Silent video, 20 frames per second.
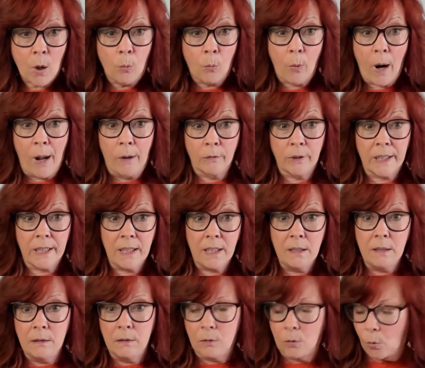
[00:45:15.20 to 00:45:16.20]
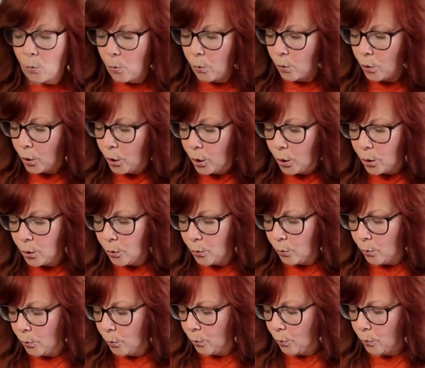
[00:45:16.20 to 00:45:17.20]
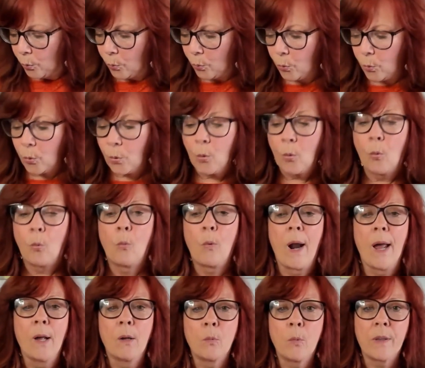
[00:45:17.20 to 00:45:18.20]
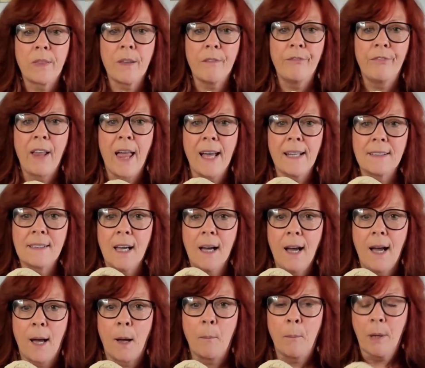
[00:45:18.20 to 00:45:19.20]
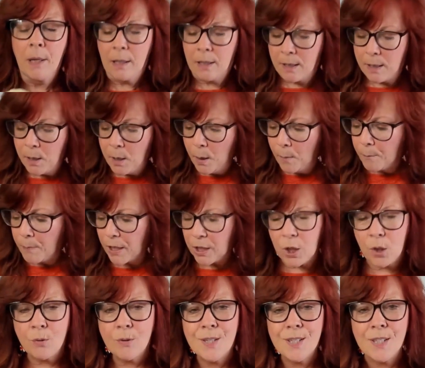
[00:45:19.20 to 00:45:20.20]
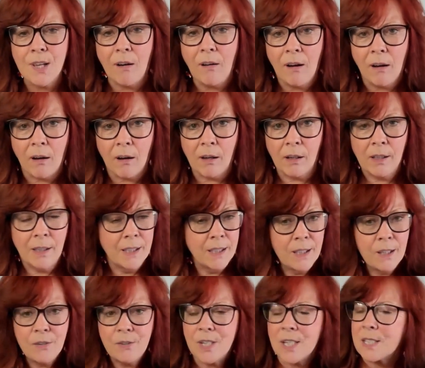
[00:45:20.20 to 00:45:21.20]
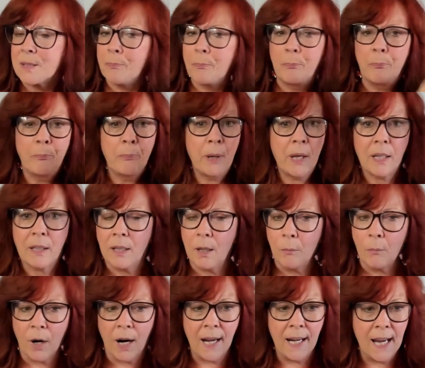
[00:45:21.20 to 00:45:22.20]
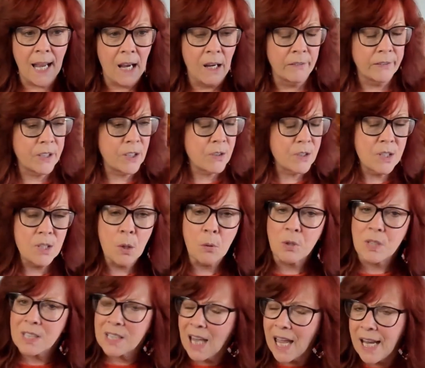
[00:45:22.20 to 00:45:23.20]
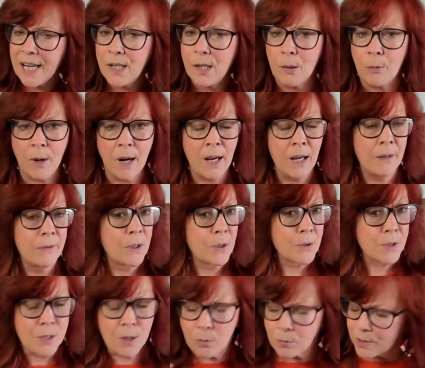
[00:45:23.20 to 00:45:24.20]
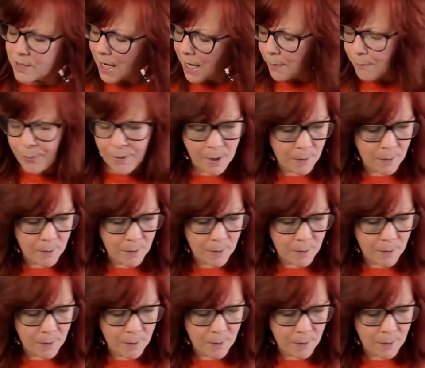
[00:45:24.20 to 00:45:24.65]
round it or round with the flat top. But you saw, you just pick them right out. There's no sliding around. There's no taping